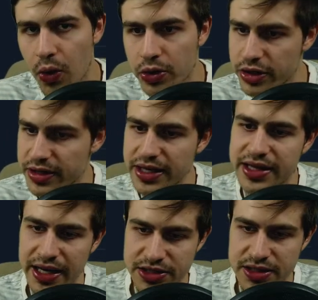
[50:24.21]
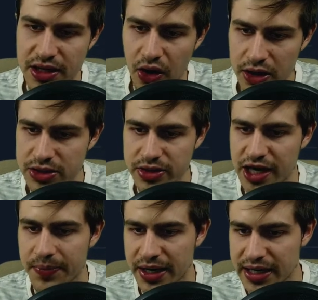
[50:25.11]
or do you think that Arsenal
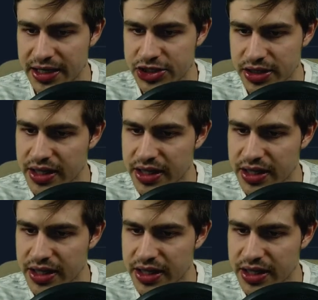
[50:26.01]
keep a clean sheet?